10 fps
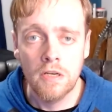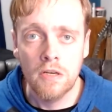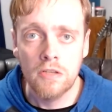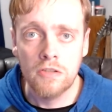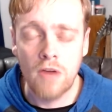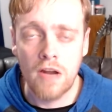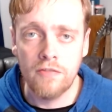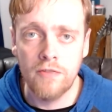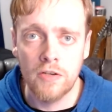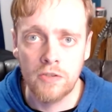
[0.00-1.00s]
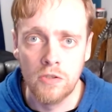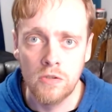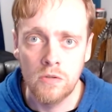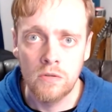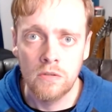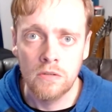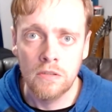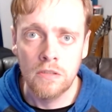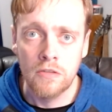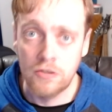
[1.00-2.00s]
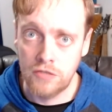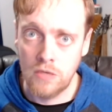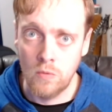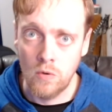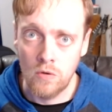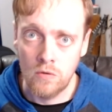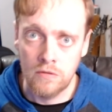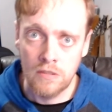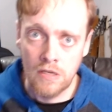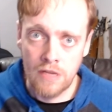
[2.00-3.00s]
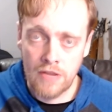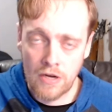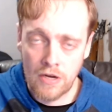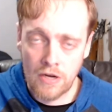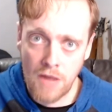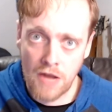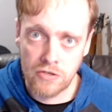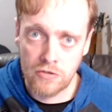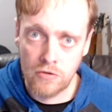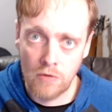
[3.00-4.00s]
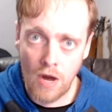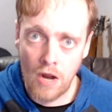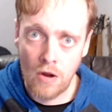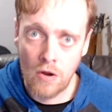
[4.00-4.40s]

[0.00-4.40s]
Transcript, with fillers: Stratosphere 2, the sequel that got smashed into the ground.